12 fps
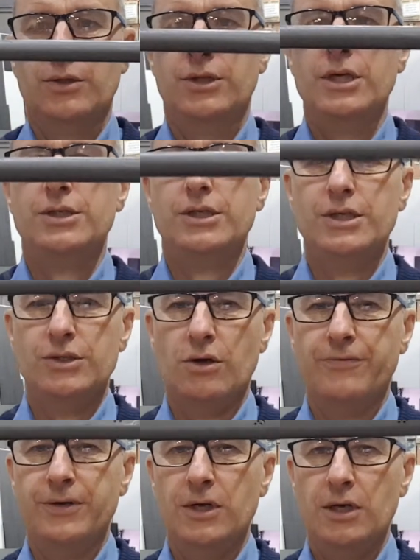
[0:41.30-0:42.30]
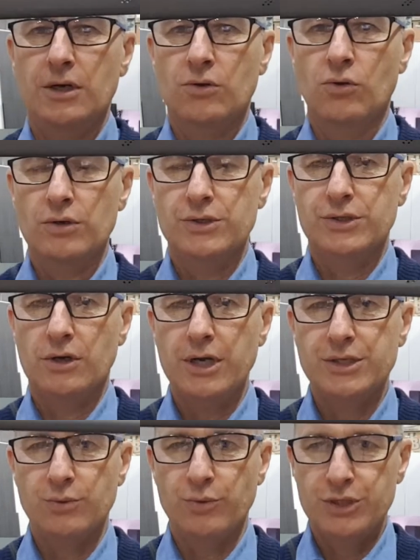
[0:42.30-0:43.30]
This is off a cordless
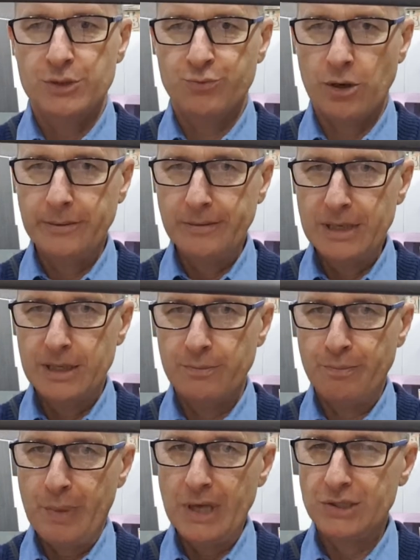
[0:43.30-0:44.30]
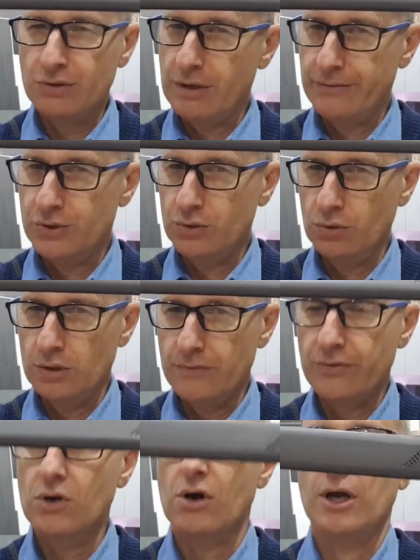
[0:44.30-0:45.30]
Dyson, which is probably the best crevice tool that
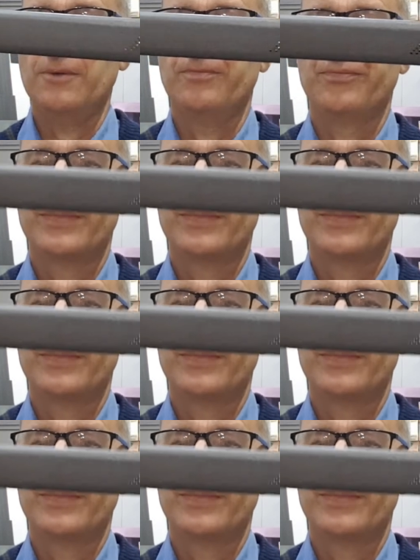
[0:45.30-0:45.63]
I've got